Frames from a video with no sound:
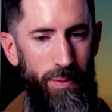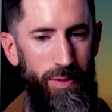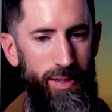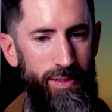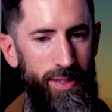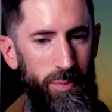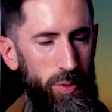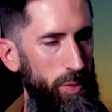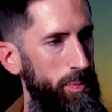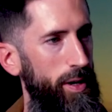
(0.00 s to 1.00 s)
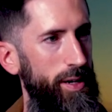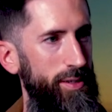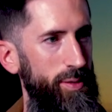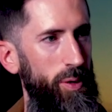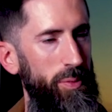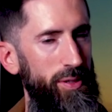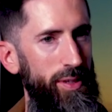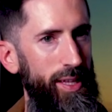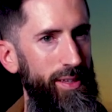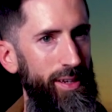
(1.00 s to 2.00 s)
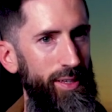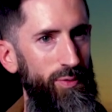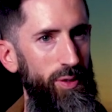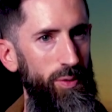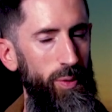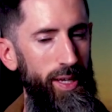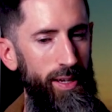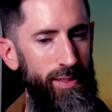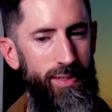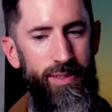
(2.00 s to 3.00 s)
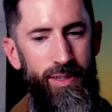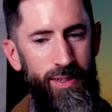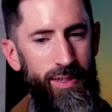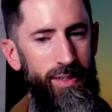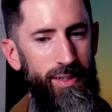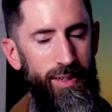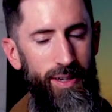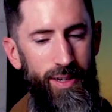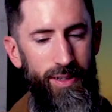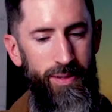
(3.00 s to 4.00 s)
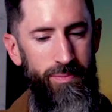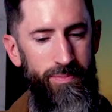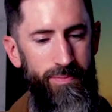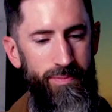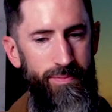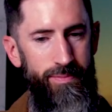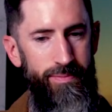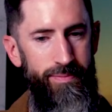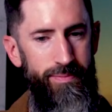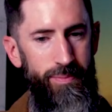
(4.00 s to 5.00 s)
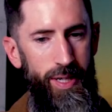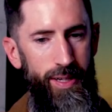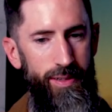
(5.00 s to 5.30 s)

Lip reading: up in Mueller Park, so I'm hoping to do that the next few weekends. But